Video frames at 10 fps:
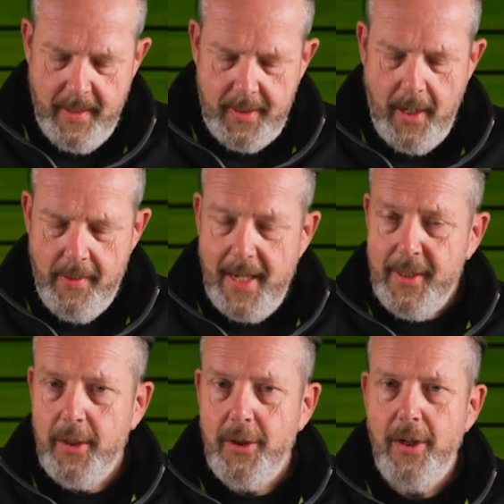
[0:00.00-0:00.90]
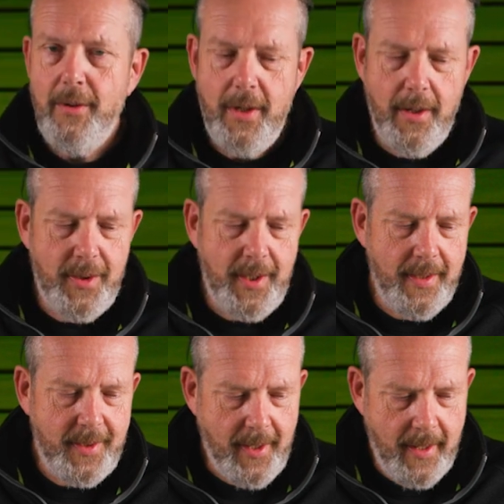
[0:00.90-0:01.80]
So that's the two
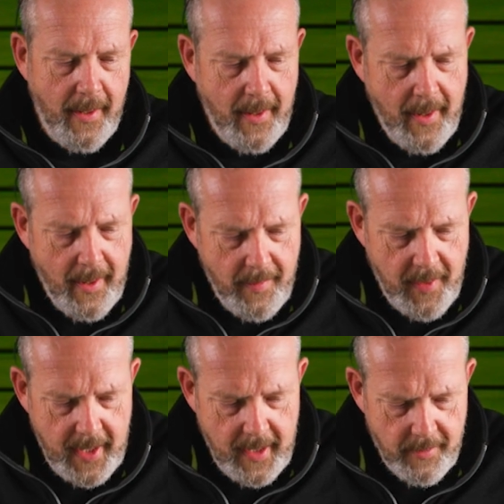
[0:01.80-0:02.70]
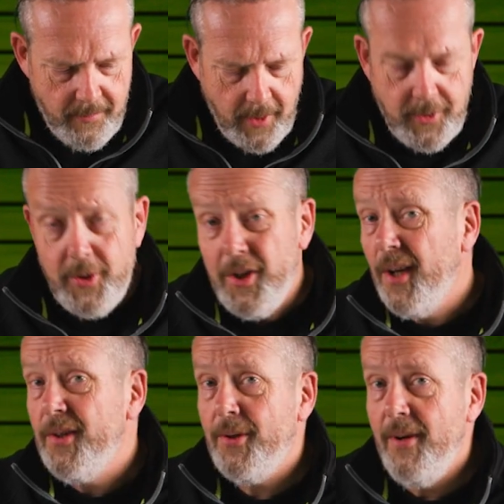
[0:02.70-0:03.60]
uses that the Roger
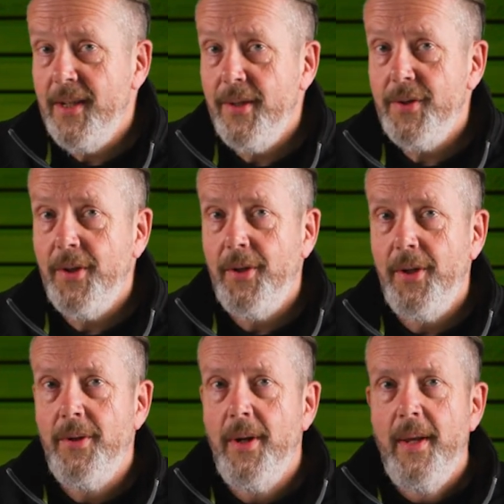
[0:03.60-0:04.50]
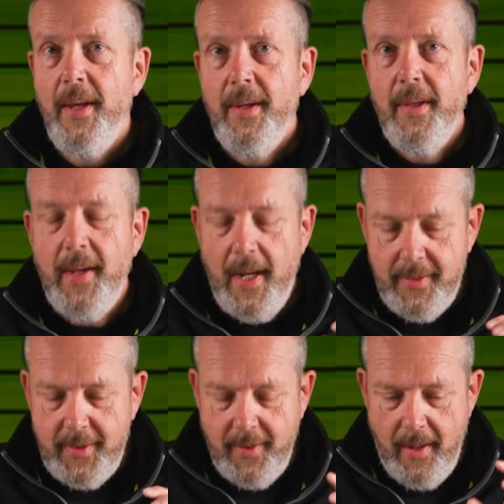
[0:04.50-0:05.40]
touchscreen used to do.
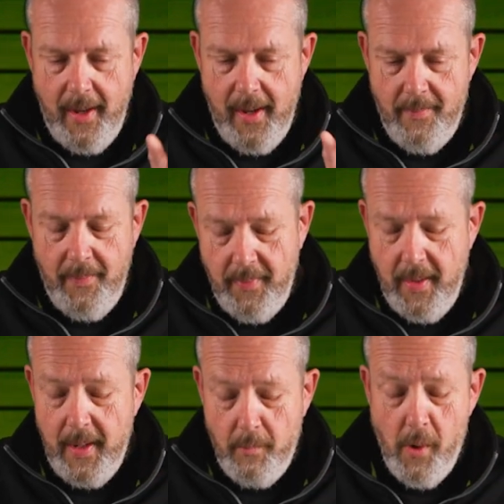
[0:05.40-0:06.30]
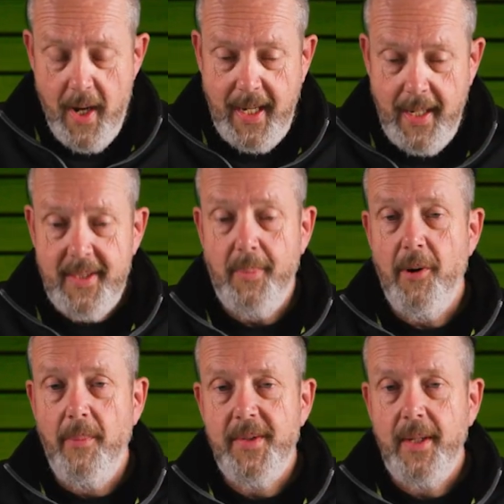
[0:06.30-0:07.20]
That's working as a
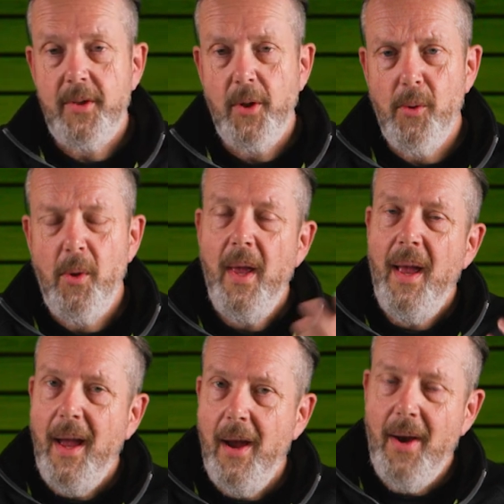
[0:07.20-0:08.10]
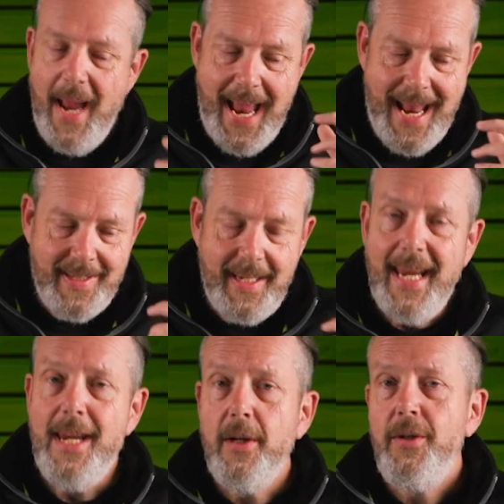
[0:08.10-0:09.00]
prompting tool, and
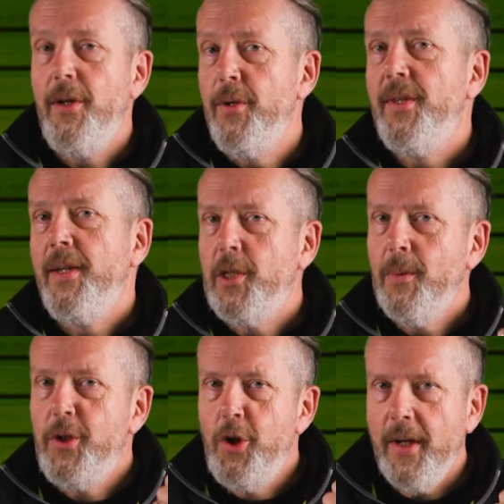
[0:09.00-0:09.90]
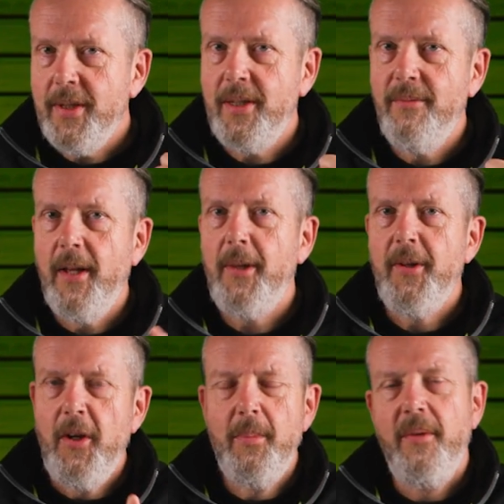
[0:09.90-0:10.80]
you can use it to adjust the
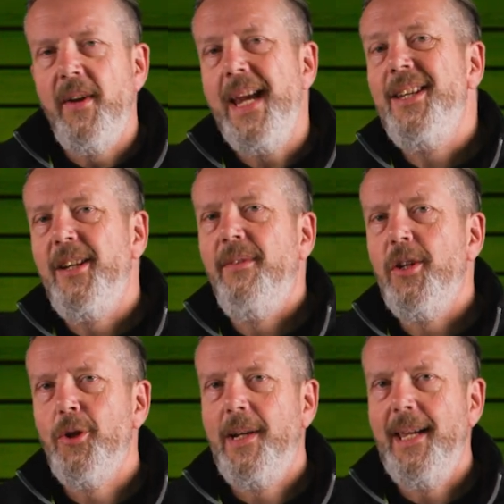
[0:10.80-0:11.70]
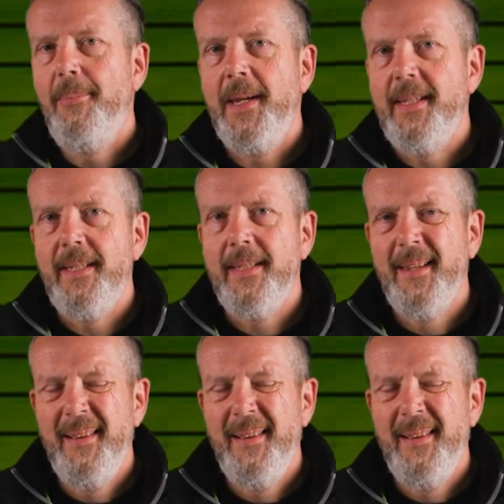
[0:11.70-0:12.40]
volume of individual earpieces.